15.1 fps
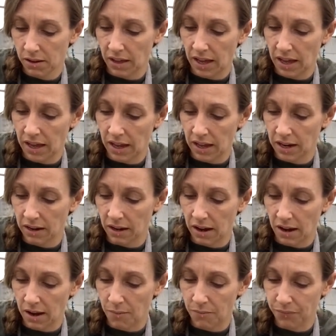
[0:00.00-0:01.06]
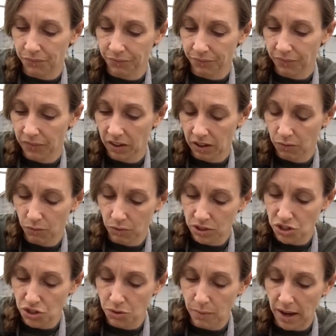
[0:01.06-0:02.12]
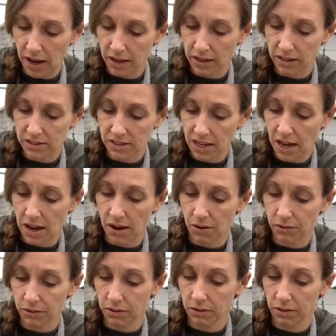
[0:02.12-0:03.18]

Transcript: And once you pack it down,